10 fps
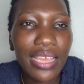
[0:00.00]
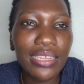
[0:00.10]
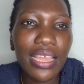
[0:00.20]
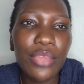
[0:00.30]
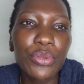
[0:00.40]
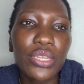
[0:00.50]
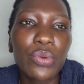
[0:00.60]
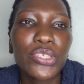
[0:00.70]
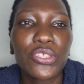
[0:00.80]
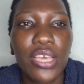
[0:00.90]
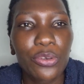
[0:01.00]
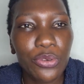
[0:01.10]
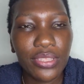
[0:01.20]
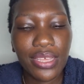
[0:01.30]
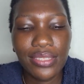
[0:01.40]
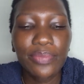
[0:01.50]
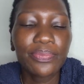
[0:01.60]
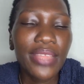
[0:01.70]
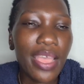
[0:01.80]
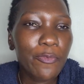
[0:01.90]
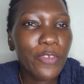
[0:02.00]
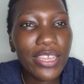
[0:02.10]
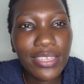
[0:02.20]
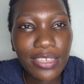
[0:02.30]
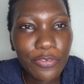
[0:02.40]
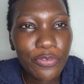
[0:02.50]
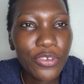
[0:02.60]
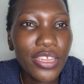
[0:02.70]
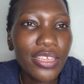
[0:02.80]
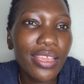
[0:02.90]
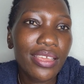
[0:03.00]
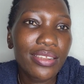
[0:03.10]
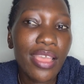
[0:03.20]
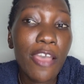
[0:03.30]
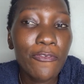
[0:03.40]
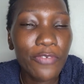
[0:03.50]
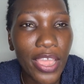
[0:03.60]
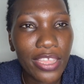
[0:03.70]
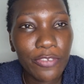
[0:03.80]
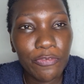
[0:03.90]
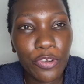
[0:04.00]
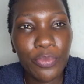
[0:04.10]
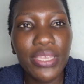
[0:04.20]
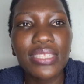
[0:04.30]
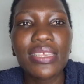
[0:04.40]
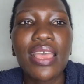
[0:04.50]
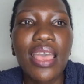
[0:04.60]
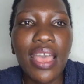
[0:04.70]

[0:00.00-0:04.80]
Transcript: And I really want to thank God that I'm finally free and fine from it.